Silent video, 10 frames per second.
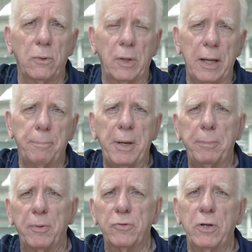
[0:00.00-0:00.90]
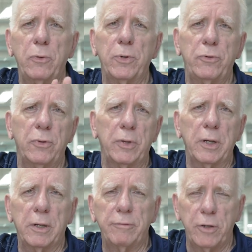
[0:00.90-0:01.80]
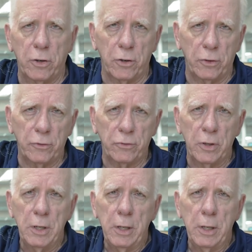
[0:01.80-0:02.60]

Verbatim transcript: Let people see what you think of yours.